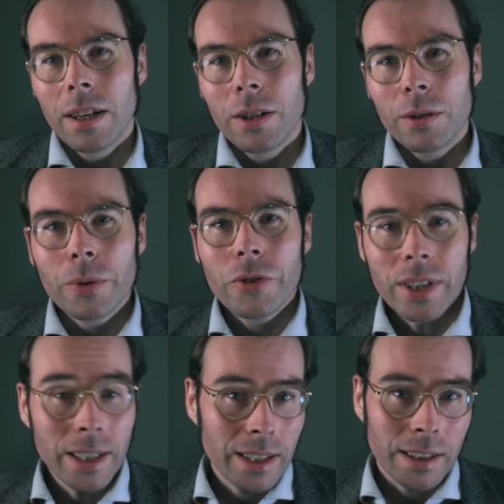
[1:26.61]
You will
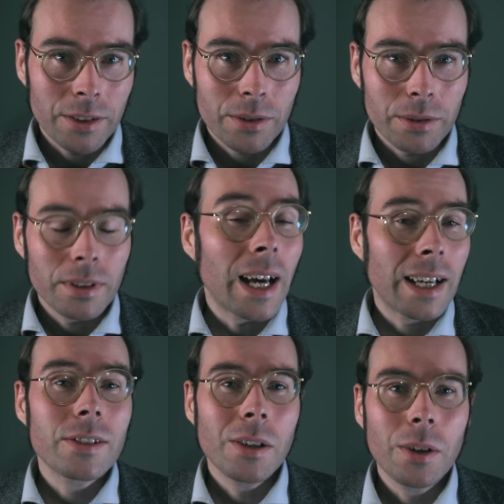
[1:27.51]
see that Scruton
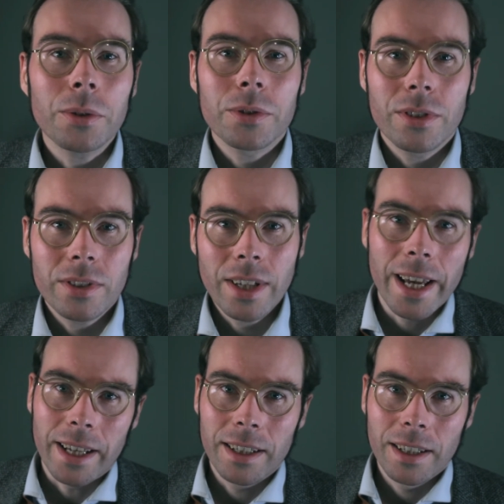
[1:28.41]
has a lot to
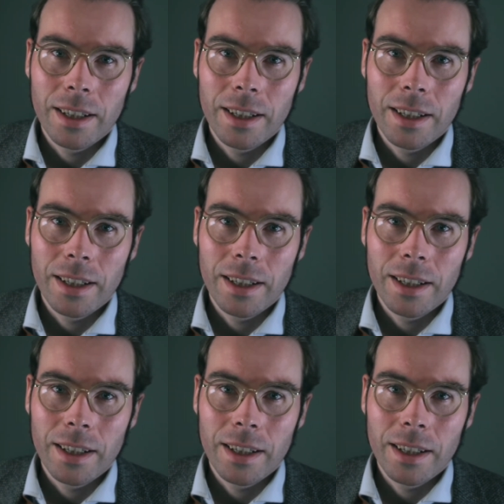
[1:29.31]
say